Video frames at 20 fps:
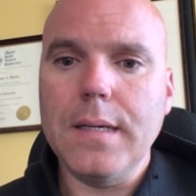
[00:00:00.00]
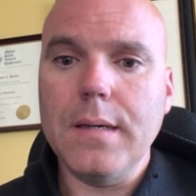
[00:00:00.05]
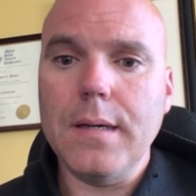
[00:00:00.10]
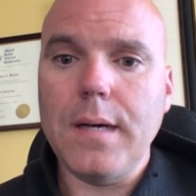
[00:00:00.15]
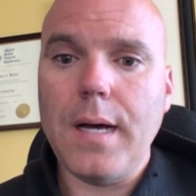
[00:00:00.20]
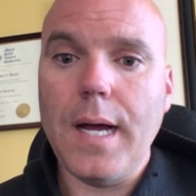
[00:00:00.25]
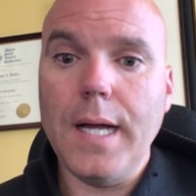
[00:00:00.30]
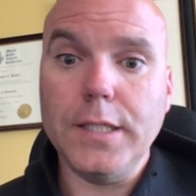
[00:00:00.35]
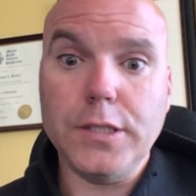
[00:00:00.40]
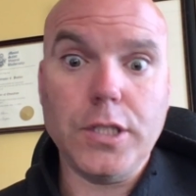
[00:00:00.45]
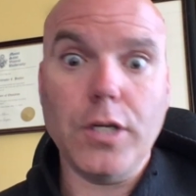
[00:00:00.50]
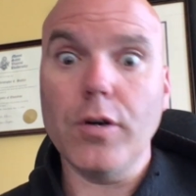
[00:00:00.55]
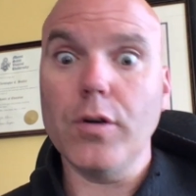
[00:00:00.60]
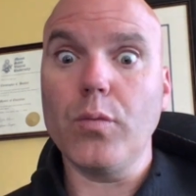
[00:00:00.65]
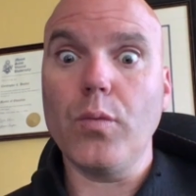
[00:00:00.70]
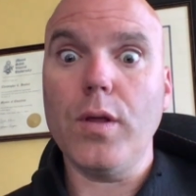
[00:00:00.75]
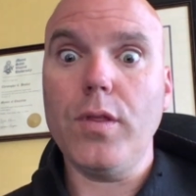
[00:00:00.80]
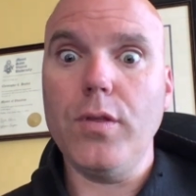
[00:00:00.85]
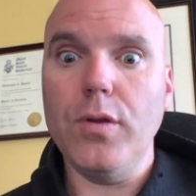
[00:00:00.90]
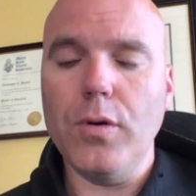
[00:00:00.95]
I share it
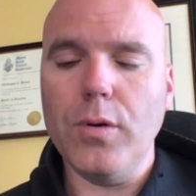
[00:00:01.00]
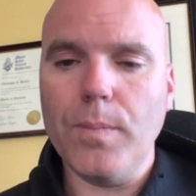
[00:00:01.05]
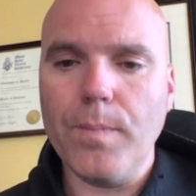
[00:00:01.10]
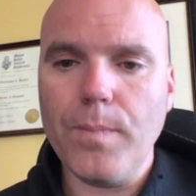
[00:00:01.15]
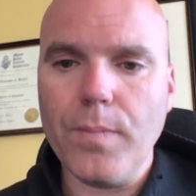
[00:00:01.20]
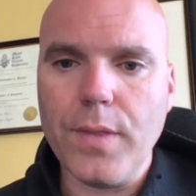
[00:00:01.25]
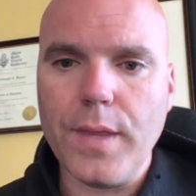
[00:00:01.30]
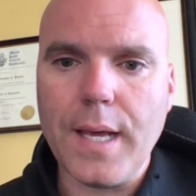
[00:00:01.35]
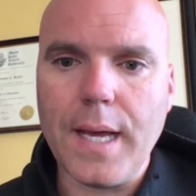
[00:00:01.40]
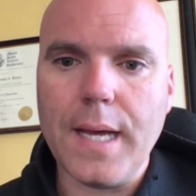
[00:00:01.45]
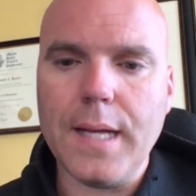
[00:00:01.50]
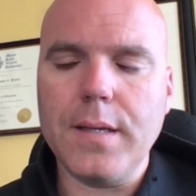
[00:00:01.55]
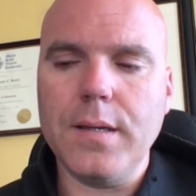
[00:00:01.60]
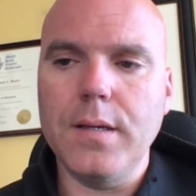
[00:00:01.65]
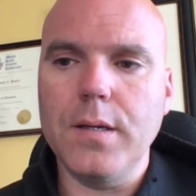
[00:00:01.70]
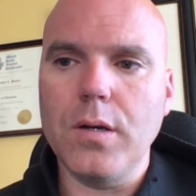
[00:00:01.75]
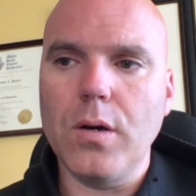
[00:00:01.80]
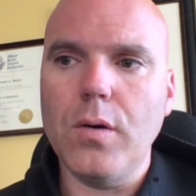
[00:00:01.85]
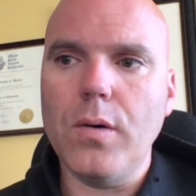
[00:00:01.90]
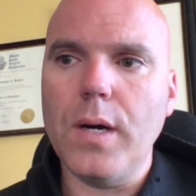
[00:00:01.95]
with you that,
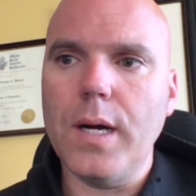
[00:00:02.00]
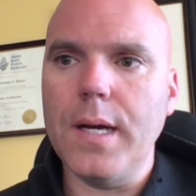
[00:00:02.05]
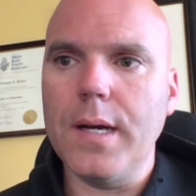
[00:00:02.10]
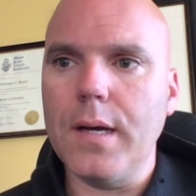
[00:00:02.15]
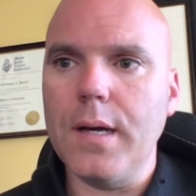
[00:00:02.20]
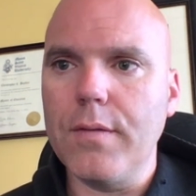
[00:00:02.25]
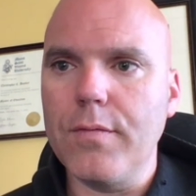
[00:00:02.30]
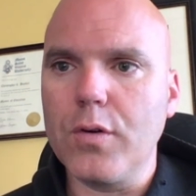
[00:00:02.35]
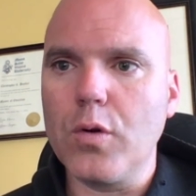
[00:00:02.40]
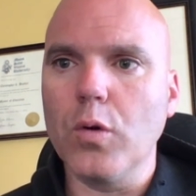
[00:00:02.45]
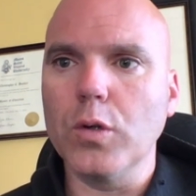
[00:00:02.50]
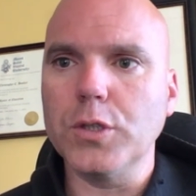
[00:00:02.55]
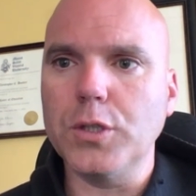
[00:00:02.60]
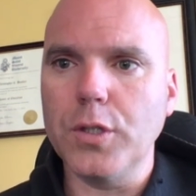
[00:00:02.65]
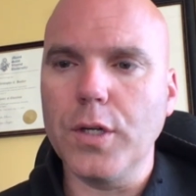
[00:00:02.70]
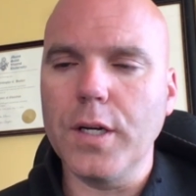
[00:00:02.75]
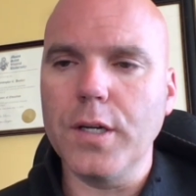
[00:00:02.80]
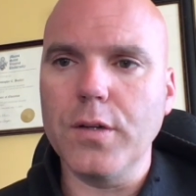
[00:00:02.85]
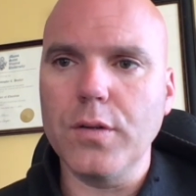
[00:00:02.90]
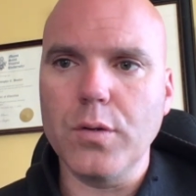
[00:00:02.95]
of course, you're
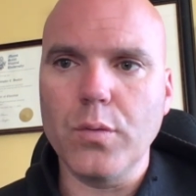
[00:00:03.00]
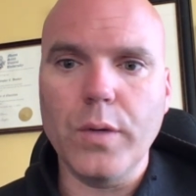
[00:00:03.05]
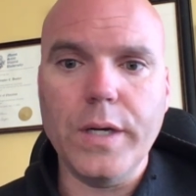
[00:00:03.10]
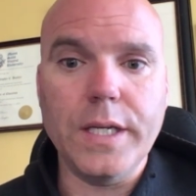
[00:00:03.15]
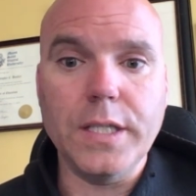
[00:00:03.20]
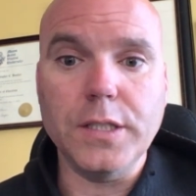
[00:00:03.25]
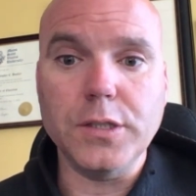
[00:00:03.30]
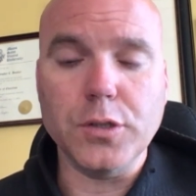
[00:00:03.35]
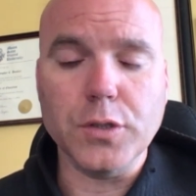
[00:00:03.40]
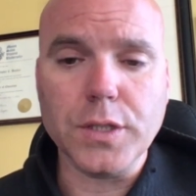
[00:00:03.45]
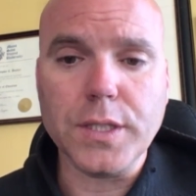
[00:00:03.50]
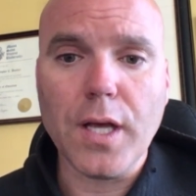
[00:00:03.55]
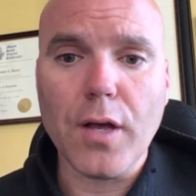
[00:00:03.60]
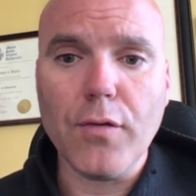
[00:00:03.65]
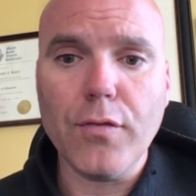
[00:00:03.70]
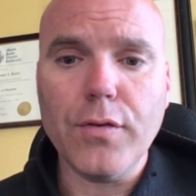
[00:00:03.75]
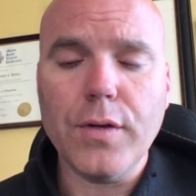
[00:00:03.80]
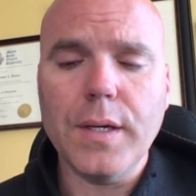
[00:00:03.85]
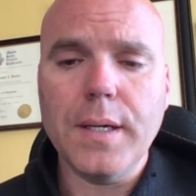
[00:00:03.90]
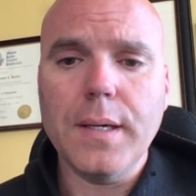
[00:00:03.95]
going to do the readings
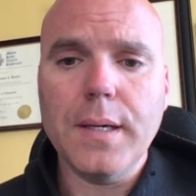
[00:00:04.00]
yourself.